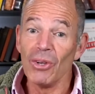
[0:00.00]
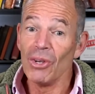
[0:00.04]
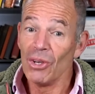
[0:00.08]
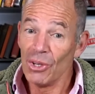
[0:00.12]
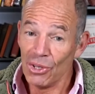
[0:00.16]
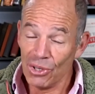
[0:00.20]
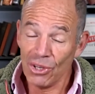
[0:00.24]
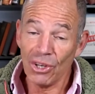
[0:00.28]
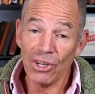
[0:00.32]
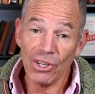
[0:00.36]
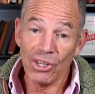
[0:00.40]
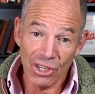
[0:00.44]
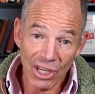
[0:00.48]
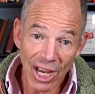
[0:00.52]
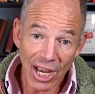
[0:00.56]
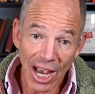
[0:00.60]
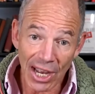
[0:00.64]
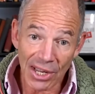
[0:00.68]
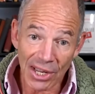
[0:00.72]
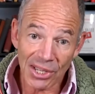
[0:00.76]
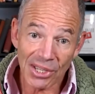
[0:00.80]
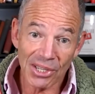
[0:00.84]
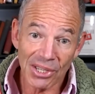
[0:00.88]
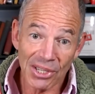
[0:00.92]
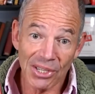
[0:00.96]

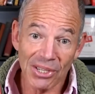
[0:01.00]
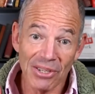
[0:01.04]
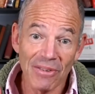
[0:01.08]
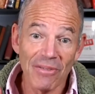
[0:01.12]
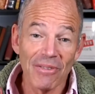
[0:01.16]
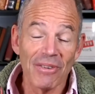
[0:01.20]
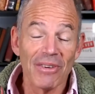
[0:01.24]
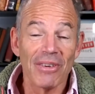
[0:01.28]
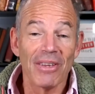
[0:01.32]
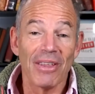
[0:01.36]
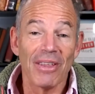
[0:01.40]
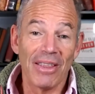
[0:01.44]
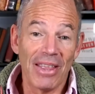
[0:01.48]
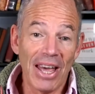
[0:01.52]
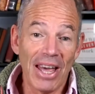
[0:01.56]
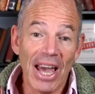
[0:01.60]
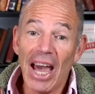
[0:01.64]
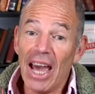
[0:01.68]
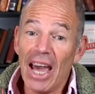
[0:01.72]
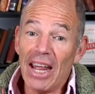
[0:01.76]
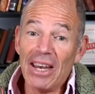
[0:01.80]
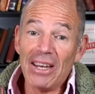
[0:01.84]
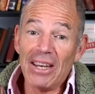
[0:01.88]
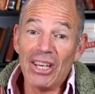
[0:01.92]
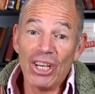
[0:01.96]
suggests that